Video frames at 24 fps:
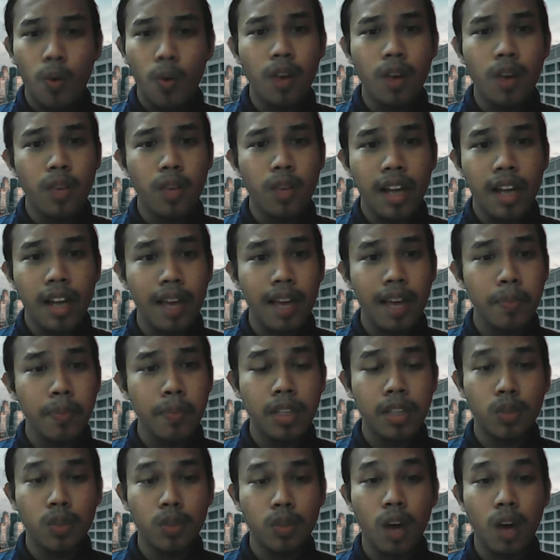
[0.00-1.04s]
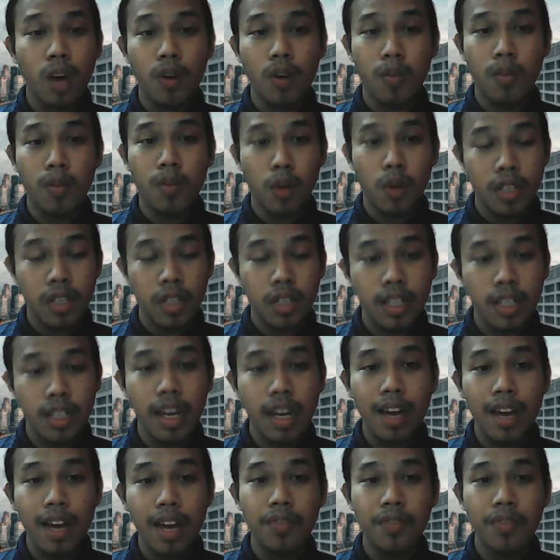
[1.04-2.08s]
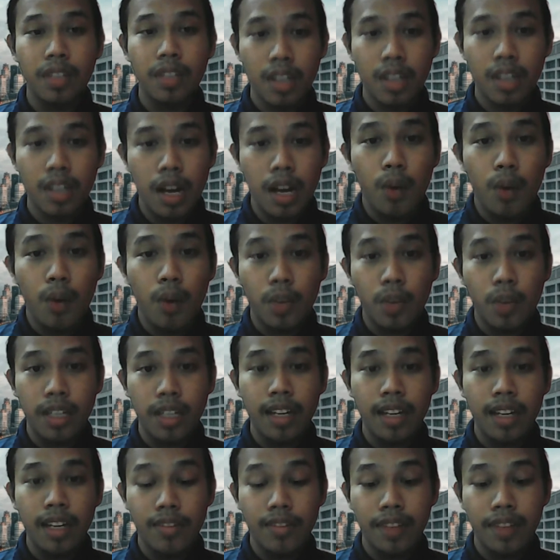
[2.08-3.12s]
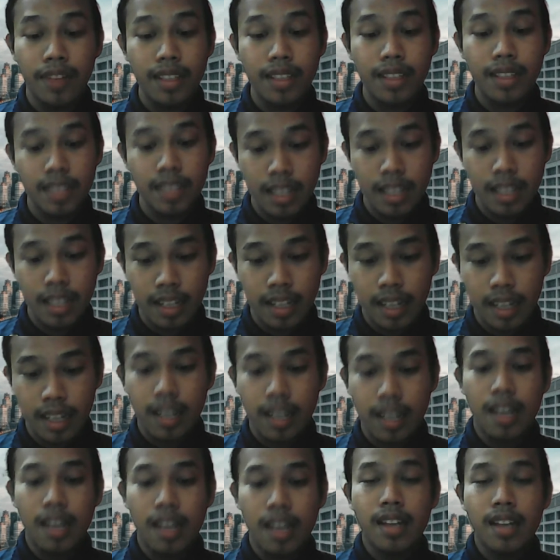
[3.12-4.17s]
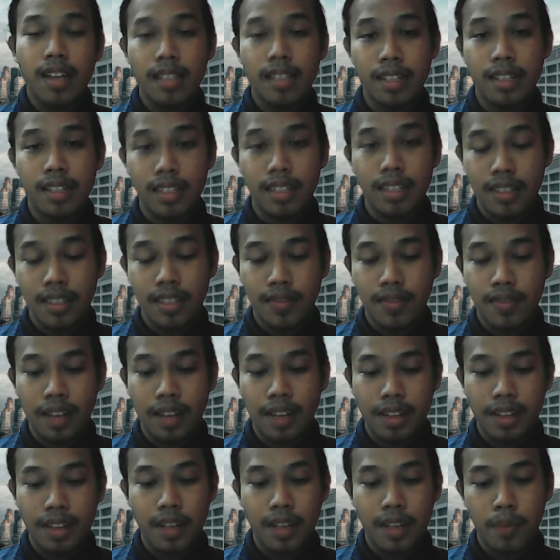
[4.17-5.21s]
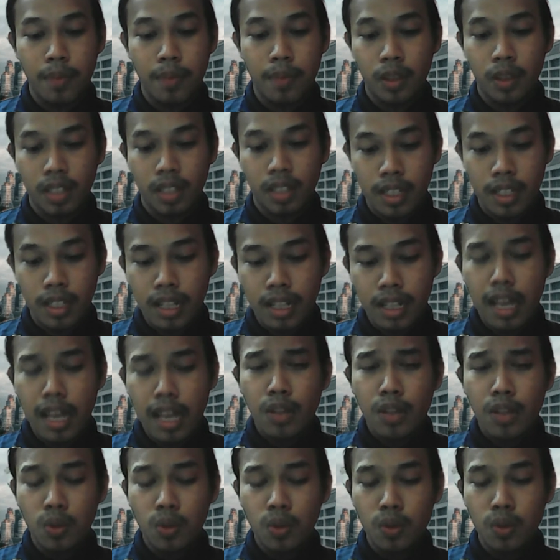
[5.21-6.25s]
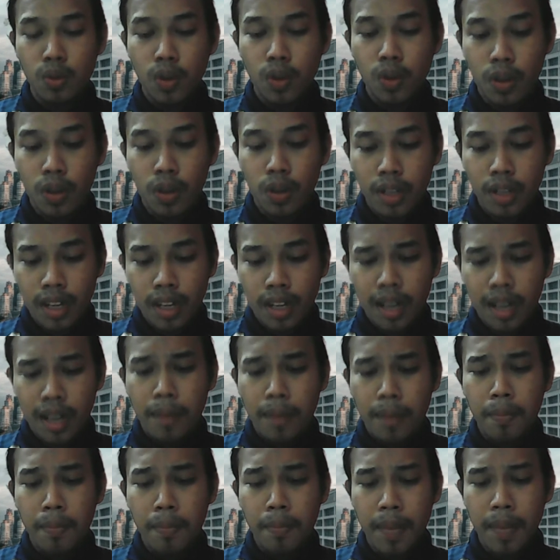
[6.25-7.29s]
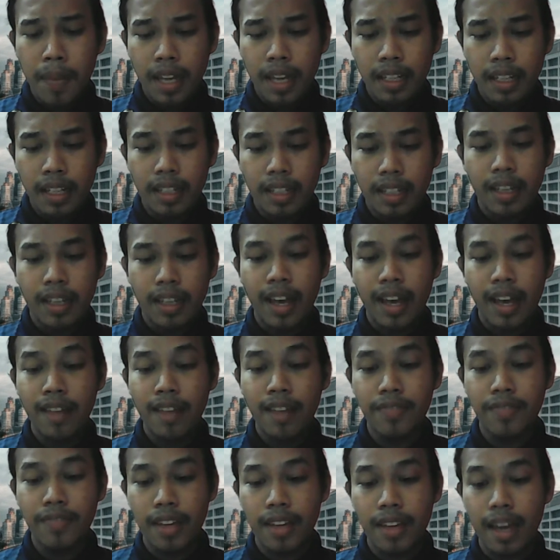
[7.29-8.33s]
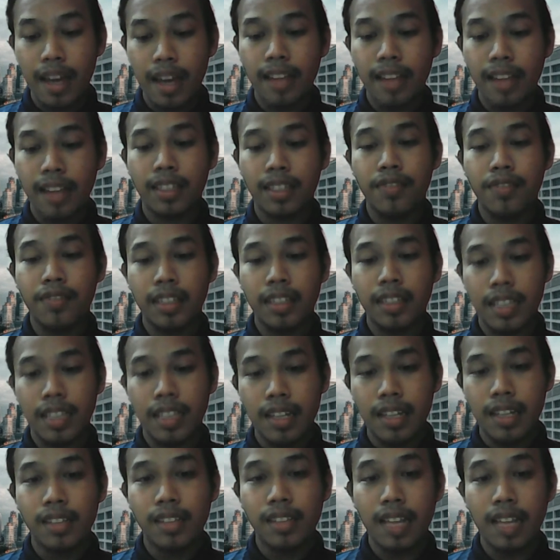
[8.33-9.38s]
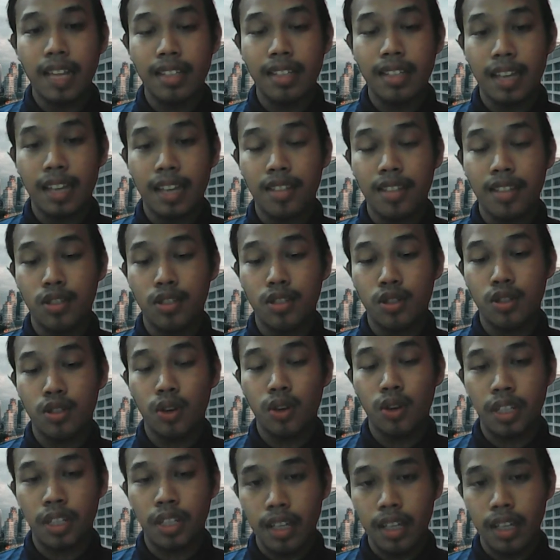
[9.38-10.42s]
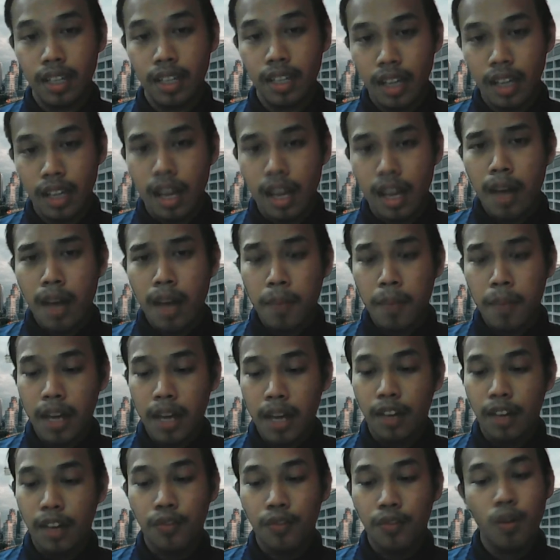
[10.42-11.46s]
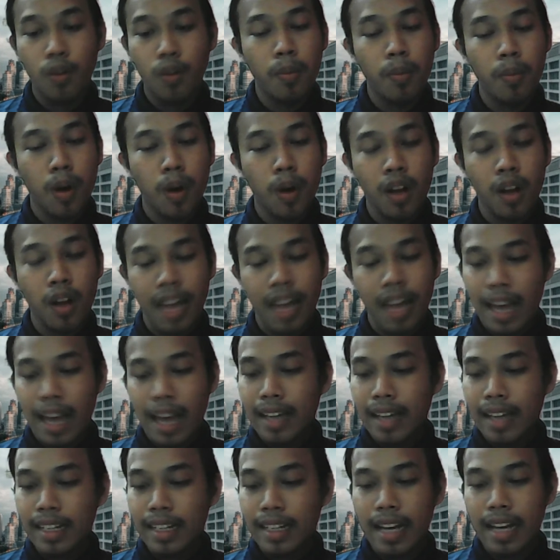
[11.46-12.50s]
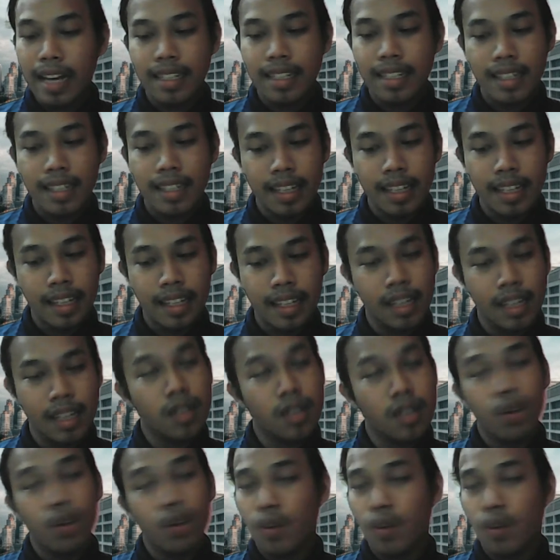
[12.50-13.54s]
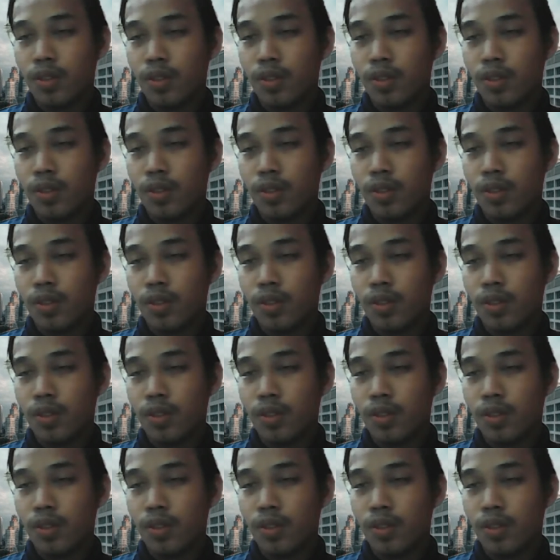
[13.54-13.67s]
will happen to our body after we get the vaccine. This is very important to not make a heavy activity such as jogging, playing football, gardening, or